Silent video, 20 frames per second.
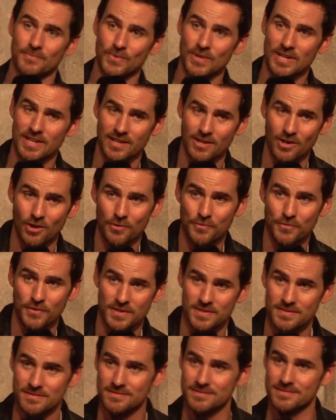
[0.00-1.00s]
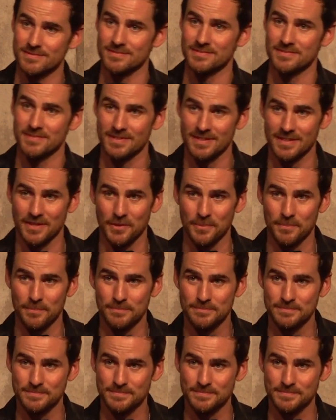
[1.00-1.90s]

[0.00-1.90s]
really go for it, you know?